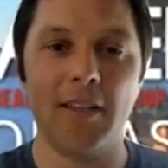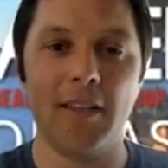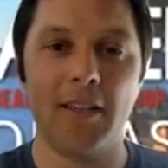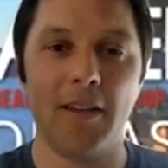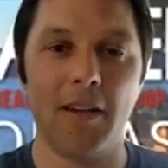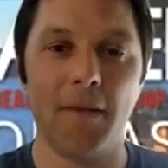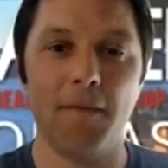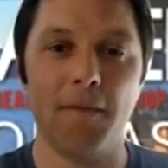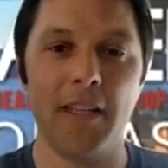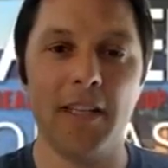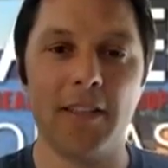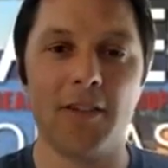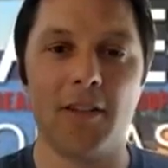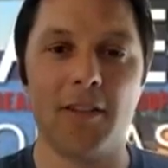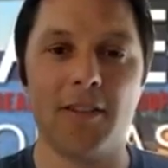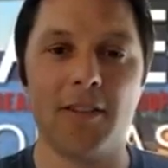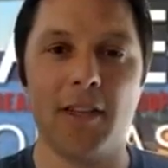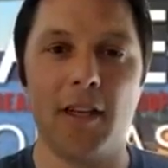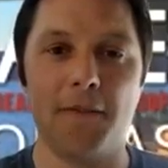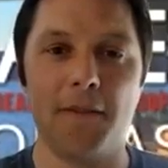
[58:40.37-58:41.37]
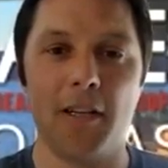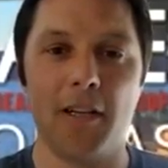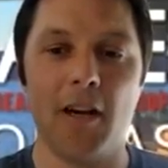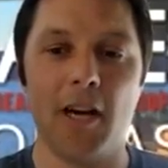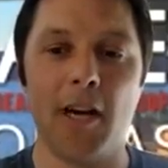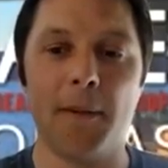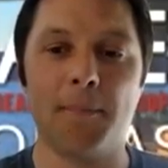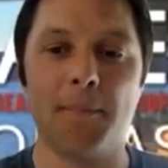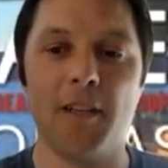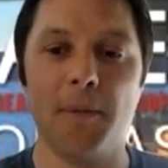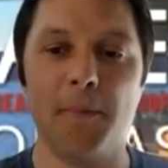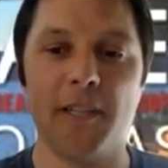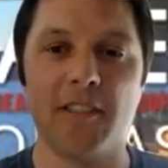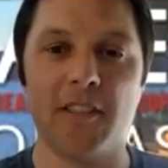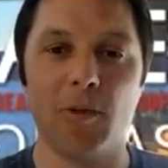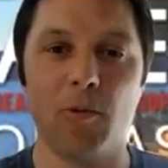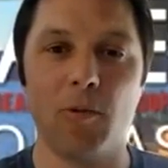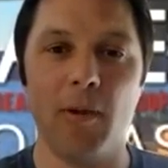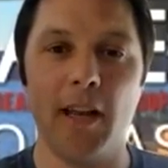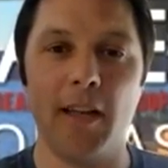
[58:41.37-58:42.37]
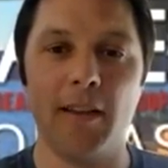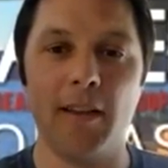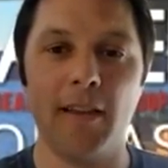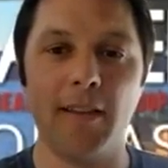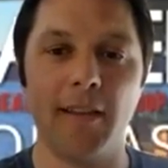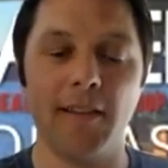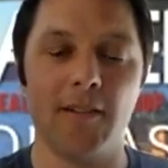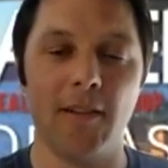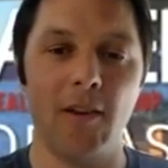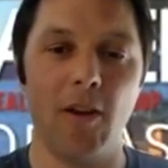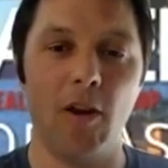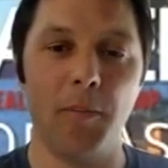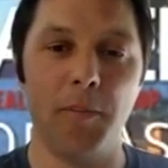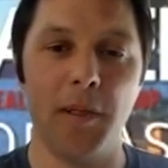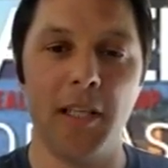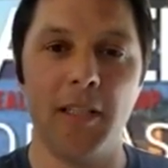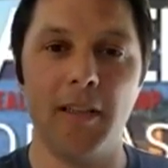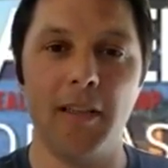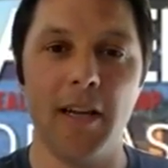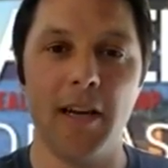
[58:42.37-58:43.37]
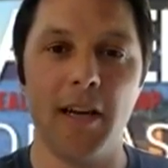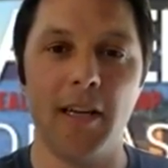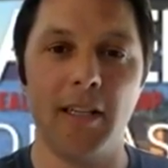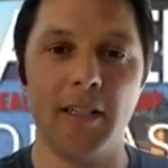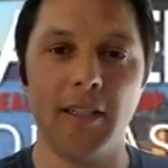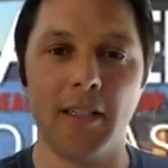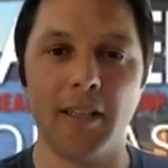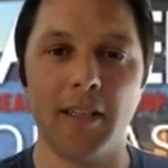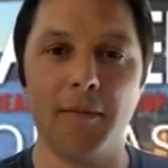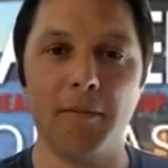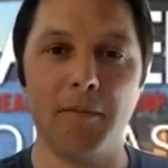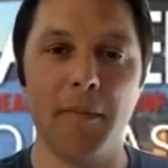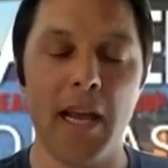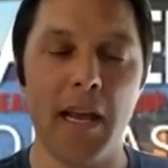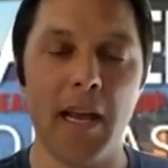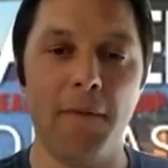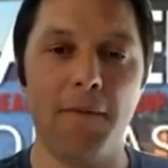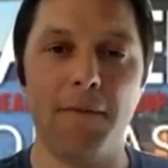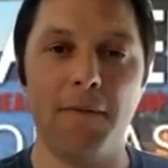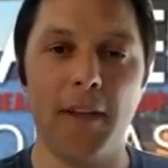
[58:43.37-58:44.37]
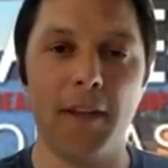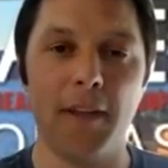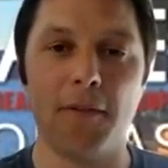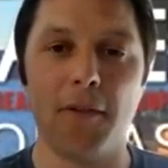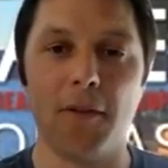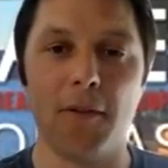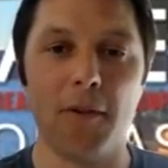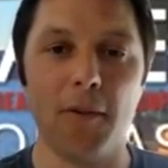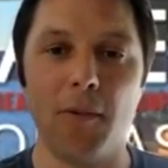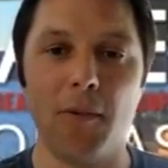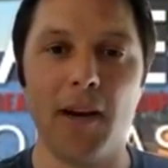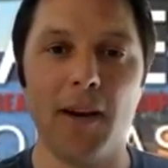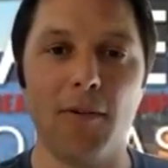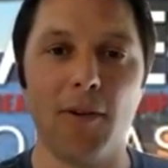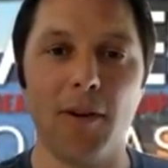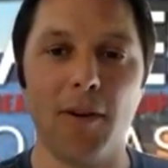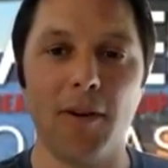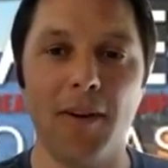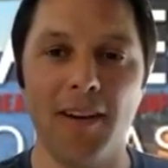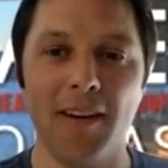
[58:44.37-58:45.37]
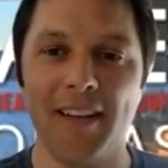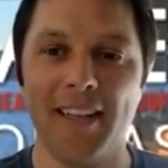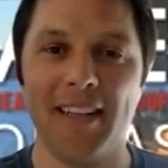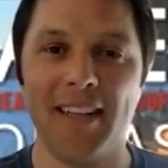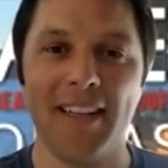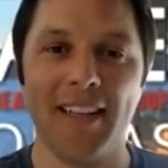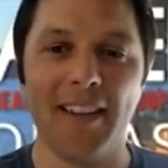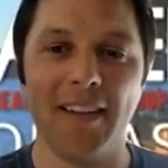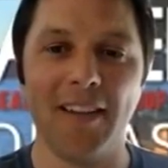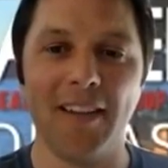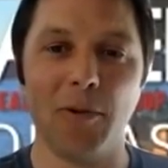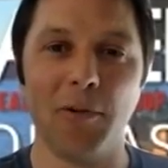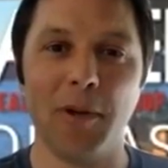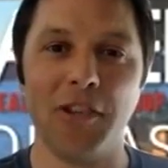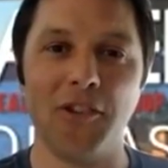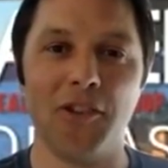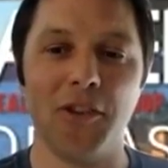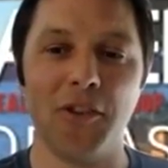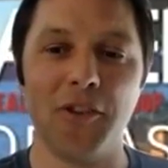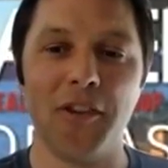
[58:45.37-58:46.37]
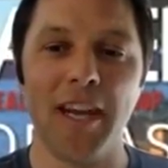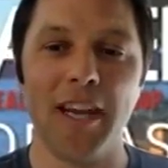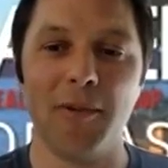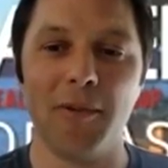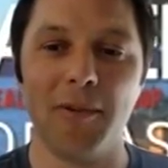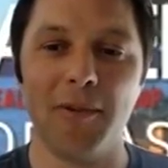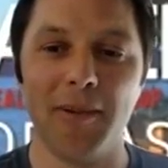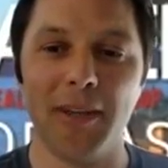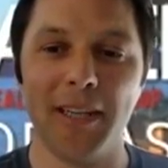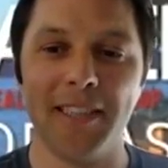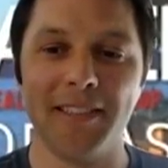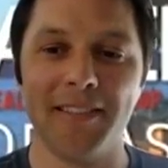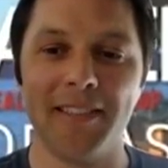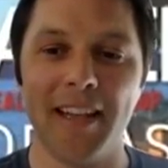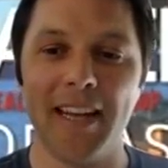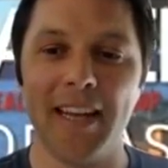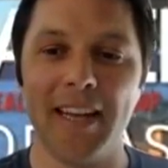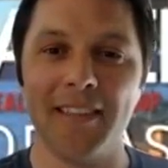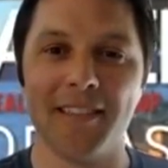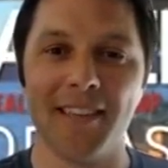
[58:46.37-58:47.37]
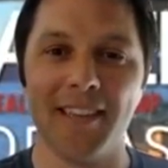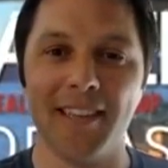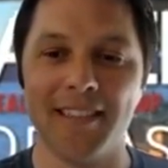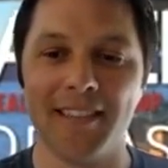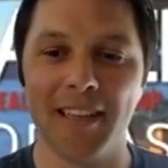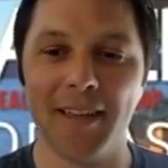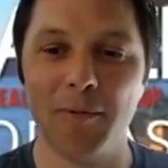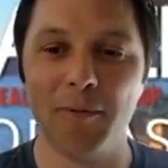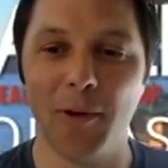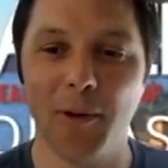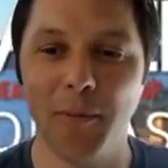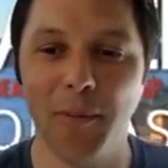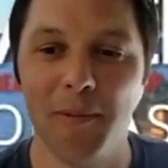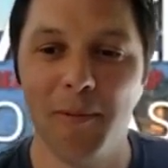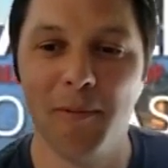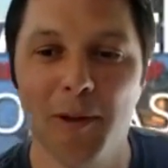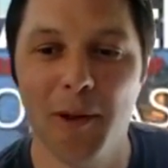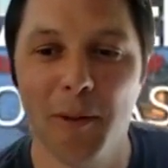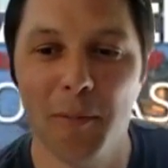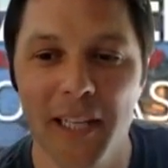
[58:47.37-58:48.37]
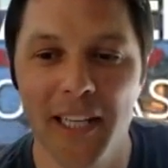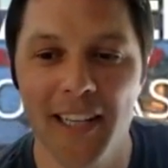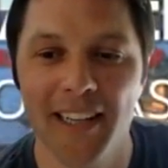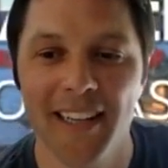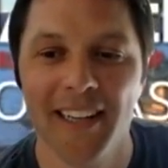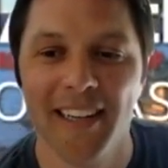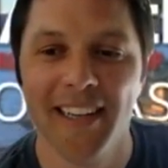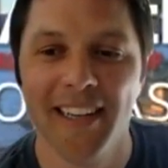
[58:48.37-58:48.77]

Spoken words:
convince ourselves in an optimistic way that this will all be done come May 5th or whatever the original date was that Ensley said will be,